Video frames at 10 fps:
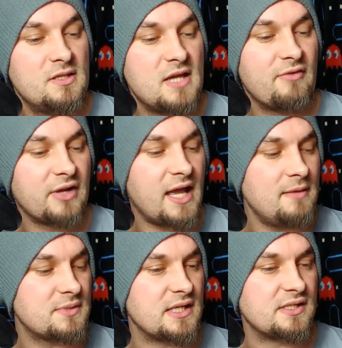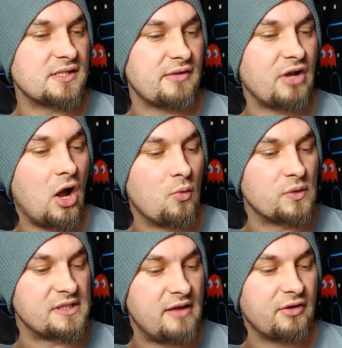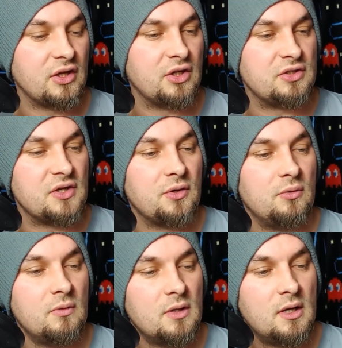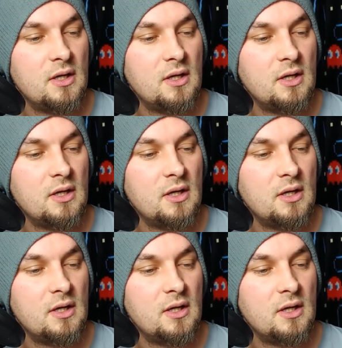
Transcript: the other games, this is something I was never going to do,